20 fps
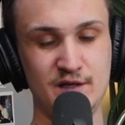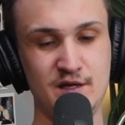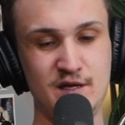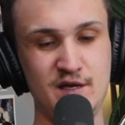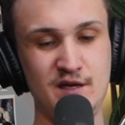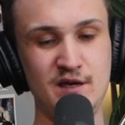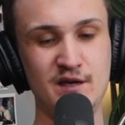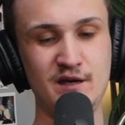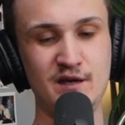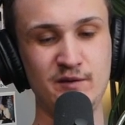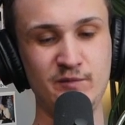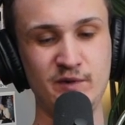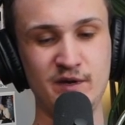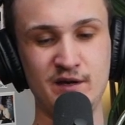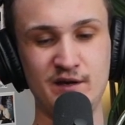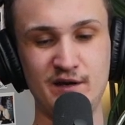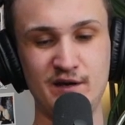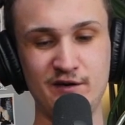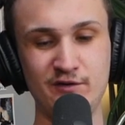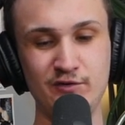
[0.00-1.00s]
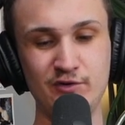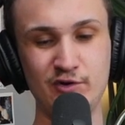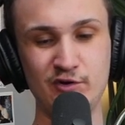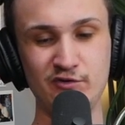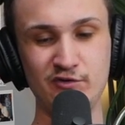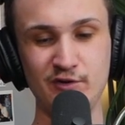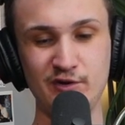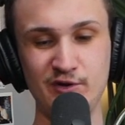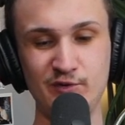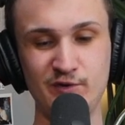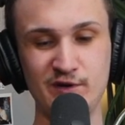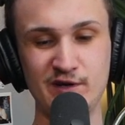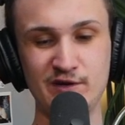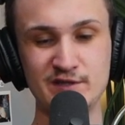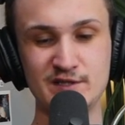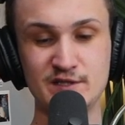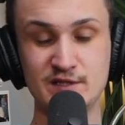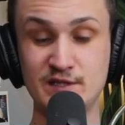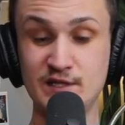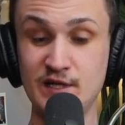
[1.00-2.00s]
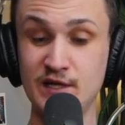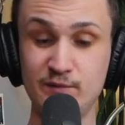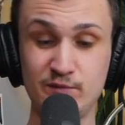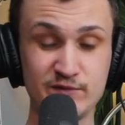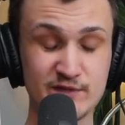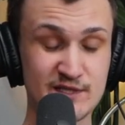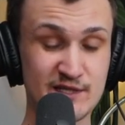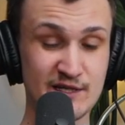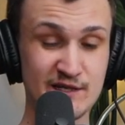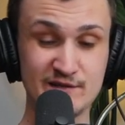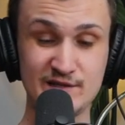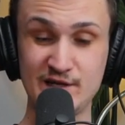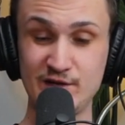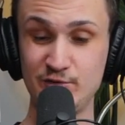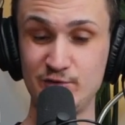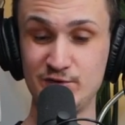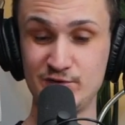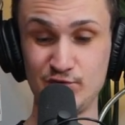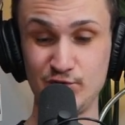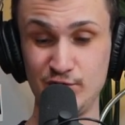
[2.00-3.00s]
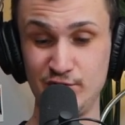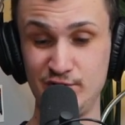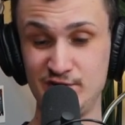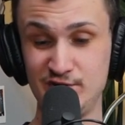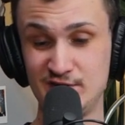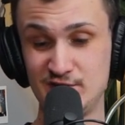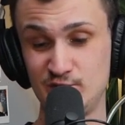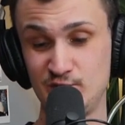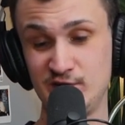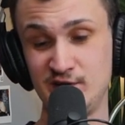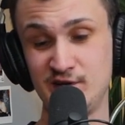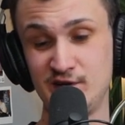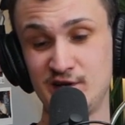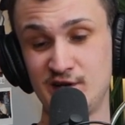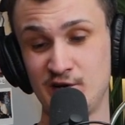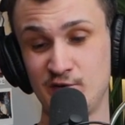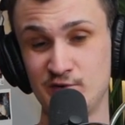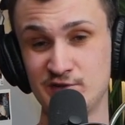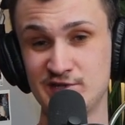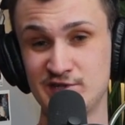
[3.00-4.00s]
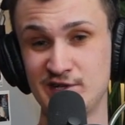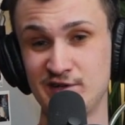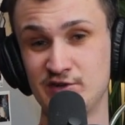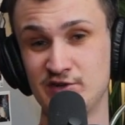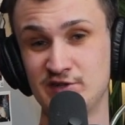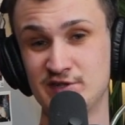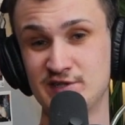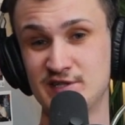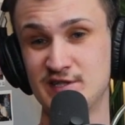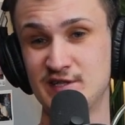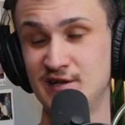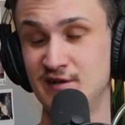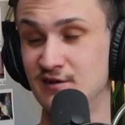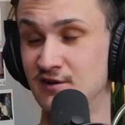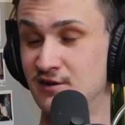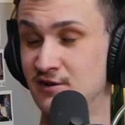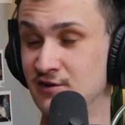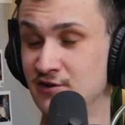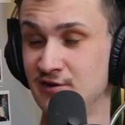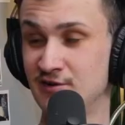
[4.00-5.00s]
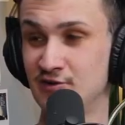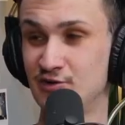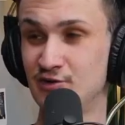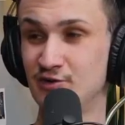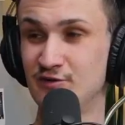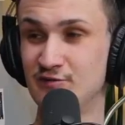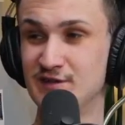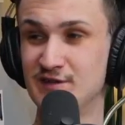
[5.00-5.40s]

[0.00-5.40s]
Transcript: Yeah, man. I don't know really what else to say besides that it was really sweet, and I wish I could have stayed longer and COVID